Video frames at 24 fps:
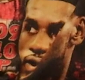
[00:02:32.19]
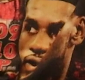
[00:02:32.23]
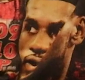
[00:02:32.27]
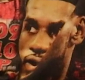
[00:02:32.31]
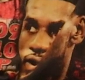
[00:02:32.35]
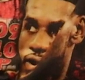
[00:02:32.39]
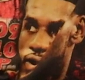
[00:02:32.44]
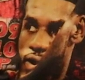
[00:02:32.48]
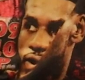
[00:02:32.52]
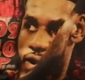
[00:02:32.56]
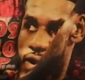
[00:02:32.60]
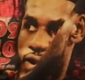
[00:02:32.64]

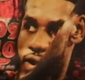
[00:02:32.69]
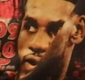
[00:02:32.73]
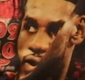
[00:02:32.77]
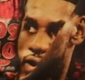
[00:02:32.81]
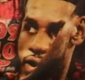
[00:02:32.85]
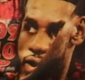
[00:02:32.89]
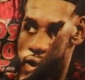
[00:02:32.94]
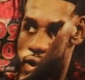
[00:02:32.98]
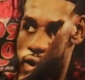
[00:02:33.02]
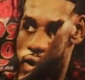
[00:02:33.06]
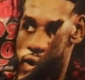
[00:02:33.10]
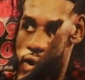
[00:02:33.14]

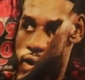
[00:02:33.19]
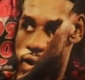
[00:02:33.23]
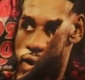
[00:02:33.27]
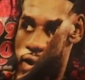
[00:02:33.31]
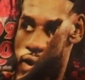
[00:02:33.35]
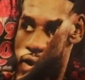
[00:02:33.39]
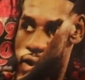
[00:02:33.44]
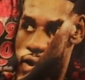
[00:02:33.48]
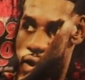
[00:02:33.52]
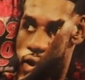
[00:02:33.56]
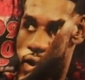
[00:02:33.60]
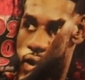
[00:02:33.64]

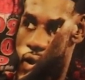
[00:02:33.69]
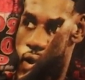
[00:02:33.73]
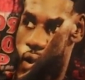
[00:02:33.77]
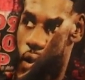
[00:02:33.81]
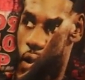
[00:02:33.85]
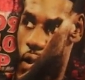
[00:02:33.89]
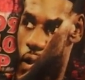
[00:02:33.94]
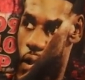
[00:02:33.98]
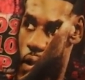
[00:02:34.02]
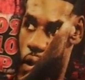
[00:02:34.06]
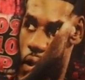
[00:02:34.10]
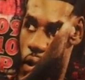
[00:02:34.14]

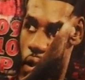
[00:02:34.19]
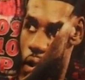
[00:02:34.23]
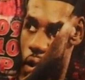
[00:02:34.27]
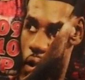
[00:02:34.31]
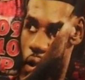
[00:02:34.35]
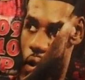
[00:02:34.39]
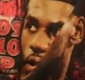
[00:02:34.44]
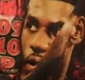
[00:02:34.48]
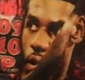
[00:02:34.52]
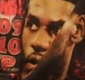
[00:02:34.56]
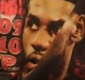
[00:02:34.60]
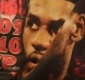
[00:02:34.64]

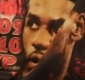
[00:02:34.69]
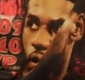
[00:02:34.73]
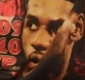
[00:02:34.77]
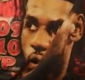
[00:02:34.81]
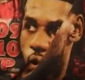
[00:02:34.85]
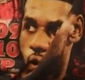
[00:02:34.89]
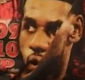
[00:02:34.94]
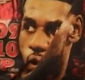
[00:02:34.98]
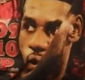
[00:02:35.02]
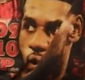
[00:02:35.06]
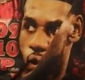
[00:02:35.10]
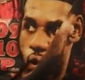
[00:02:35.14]

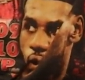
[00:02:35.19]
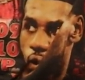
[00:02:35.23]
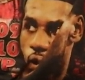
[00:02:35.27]
[no speech]